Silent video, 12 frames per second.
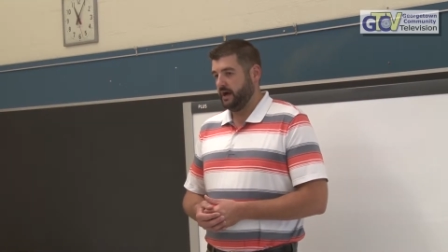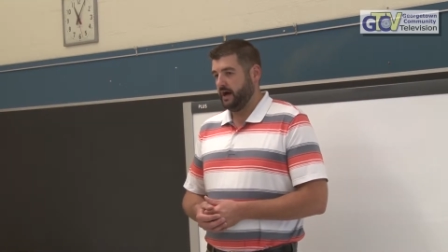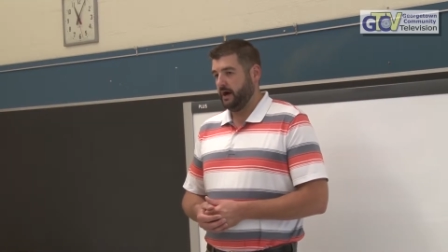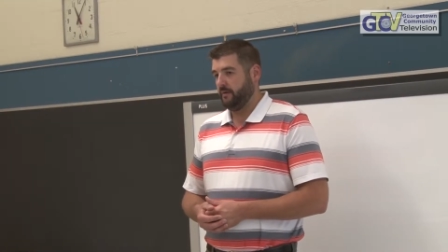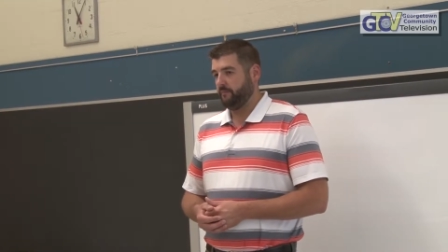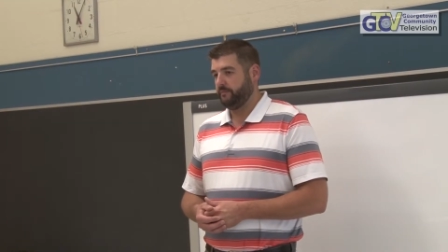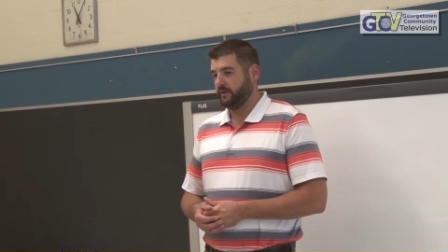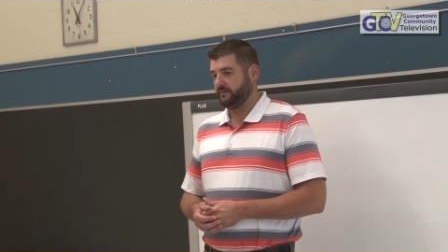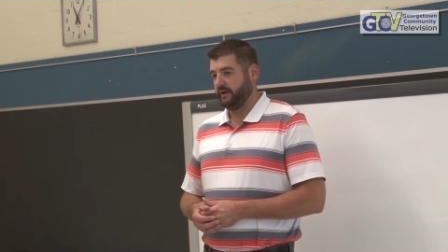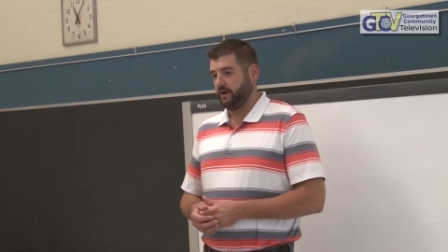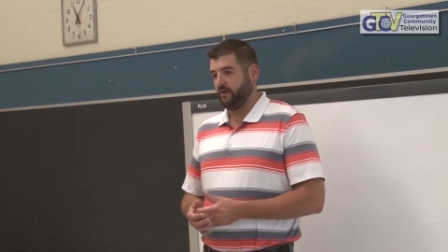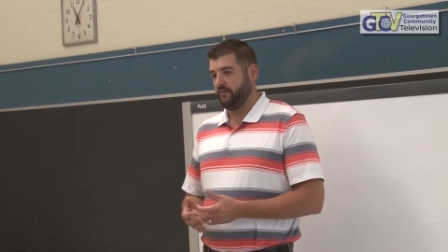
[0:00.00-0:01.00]
Um, they'll
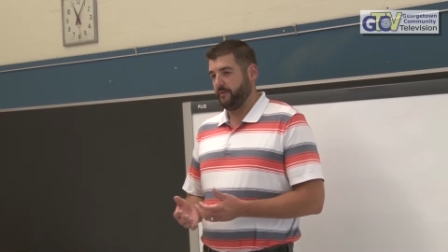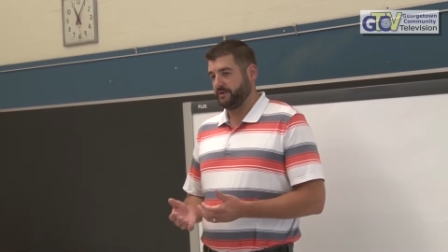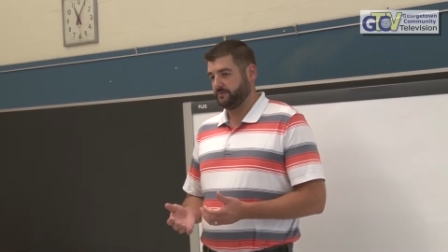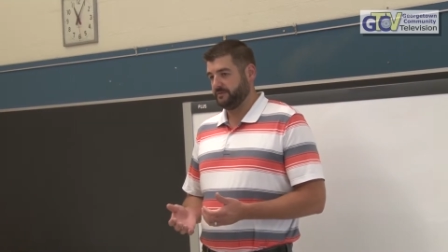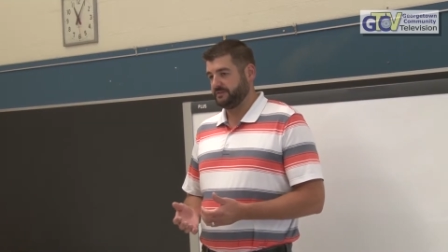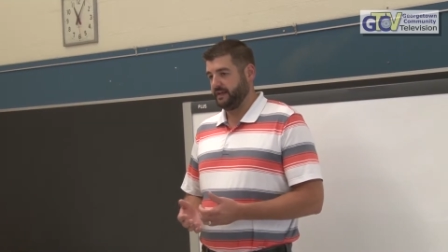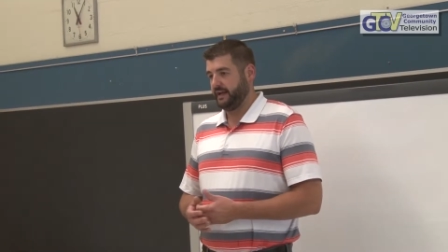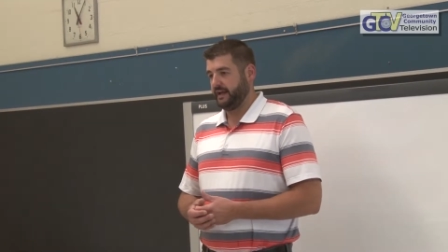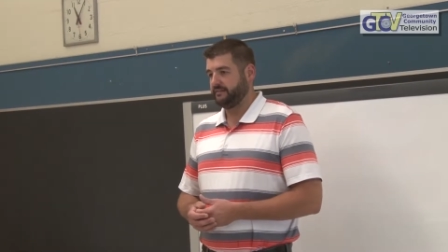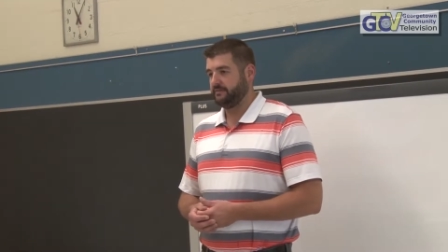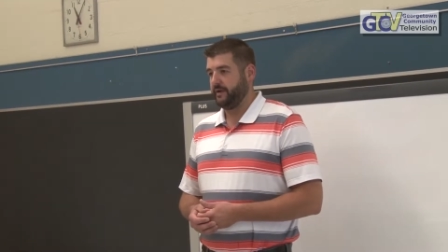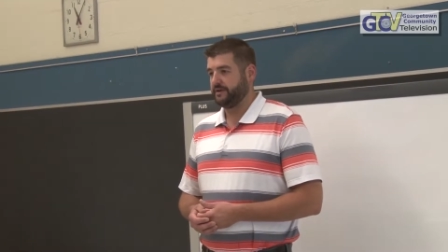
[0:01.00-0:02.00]
take all the measurements they need
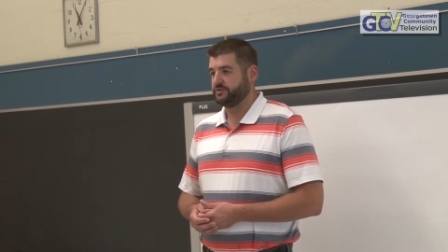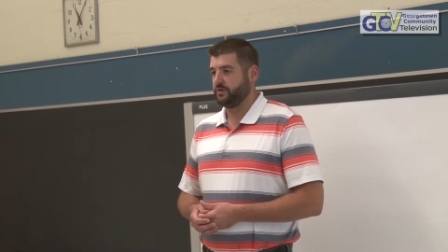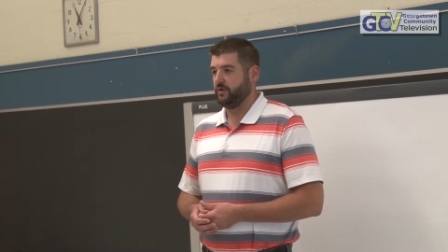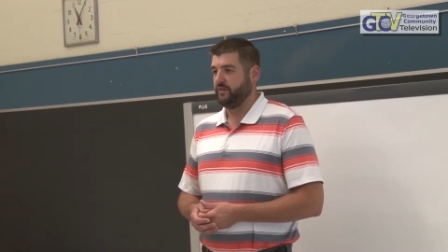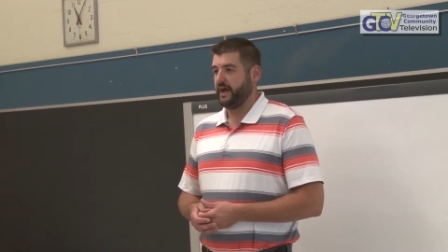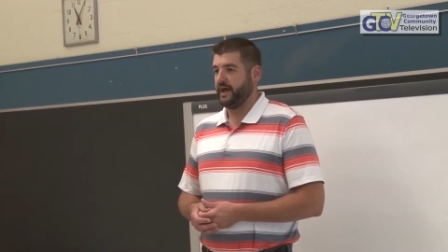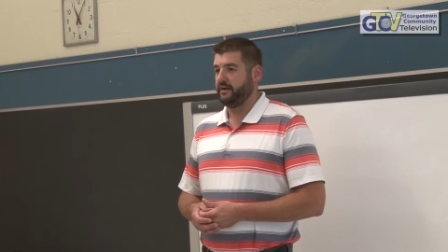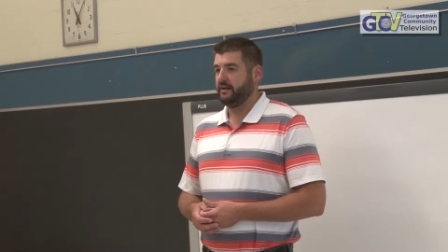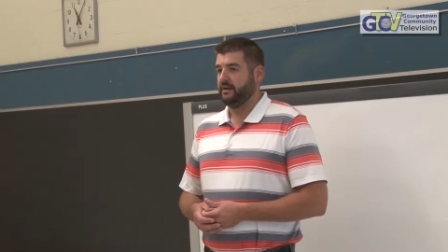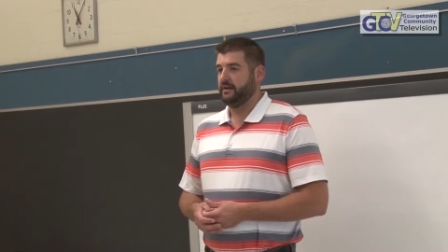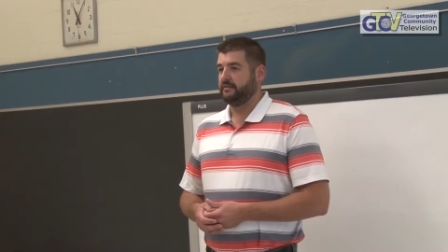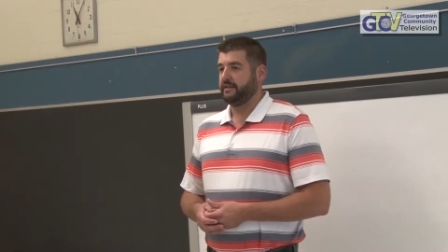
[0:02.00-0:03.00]
to make sure that
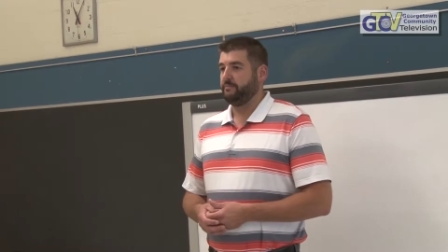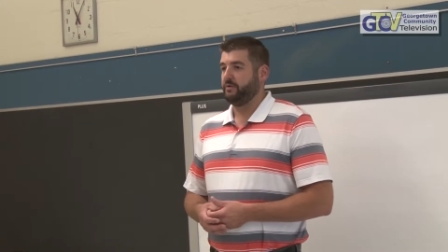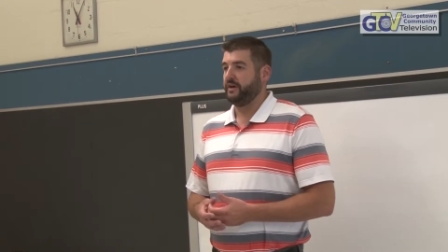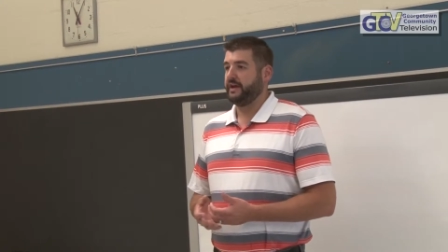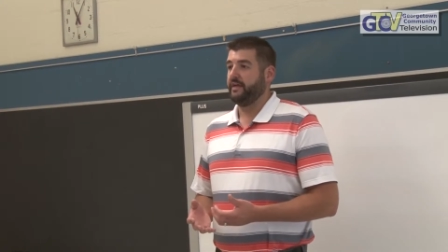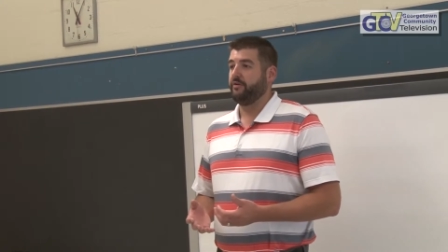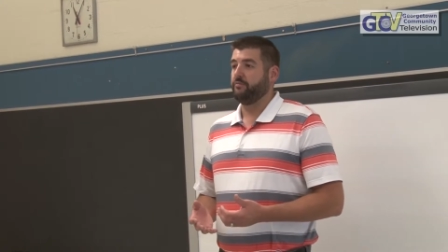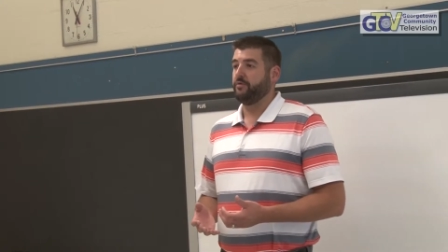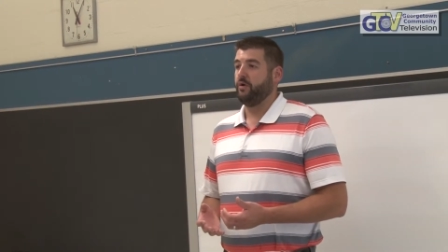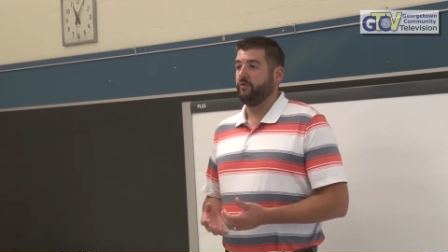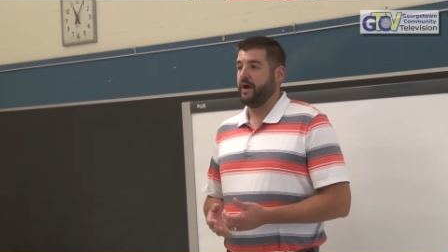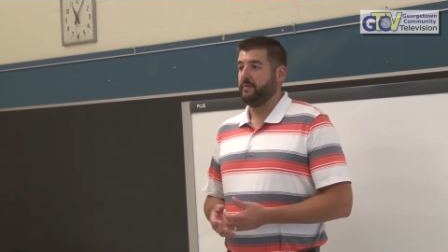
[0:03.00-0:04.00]
they're putting together a
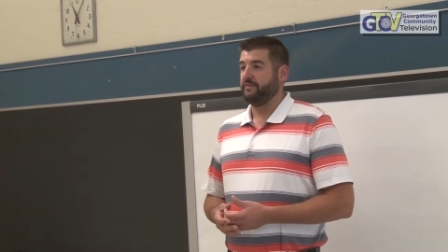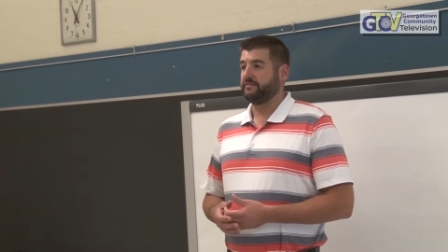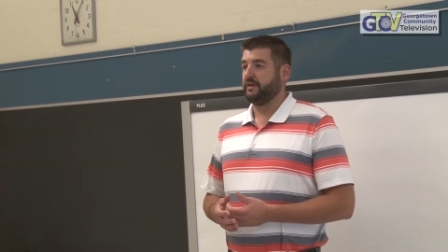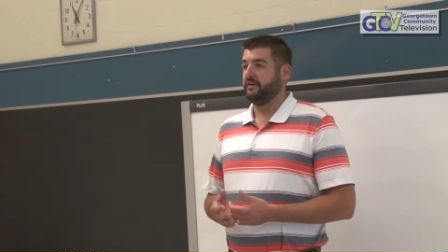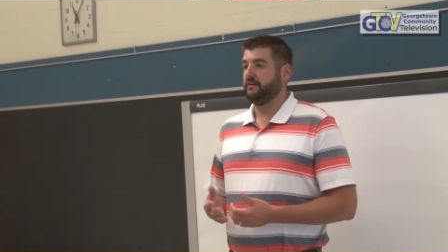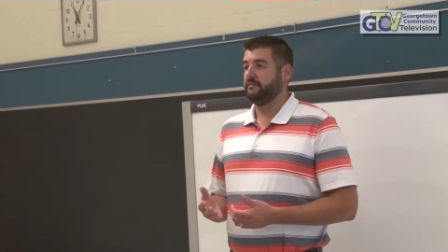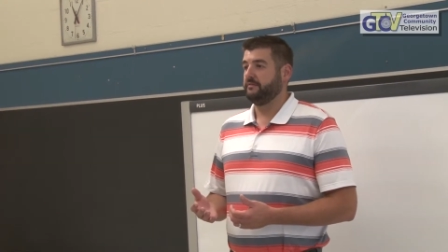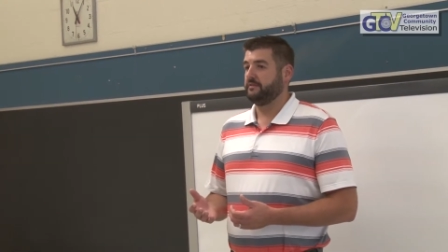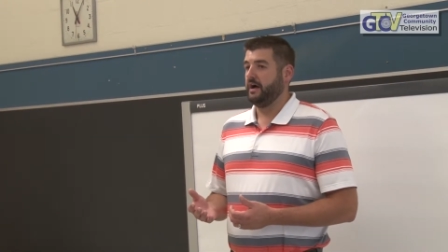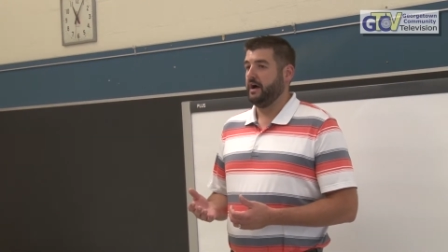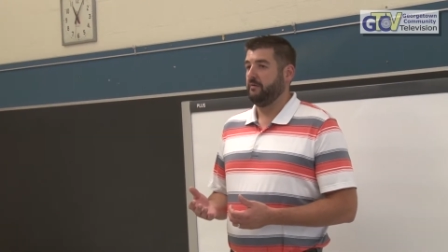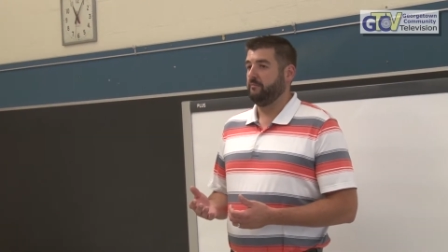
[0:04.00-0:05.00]
program that's going to
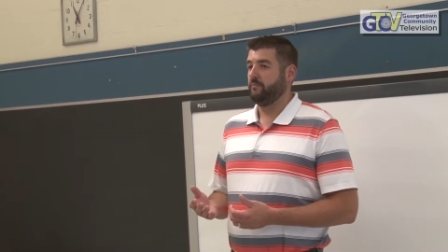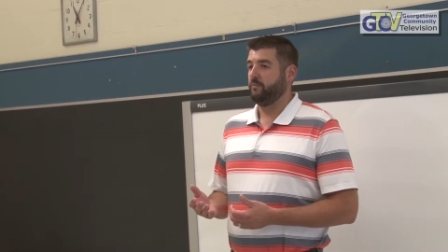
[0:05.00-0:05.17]
um,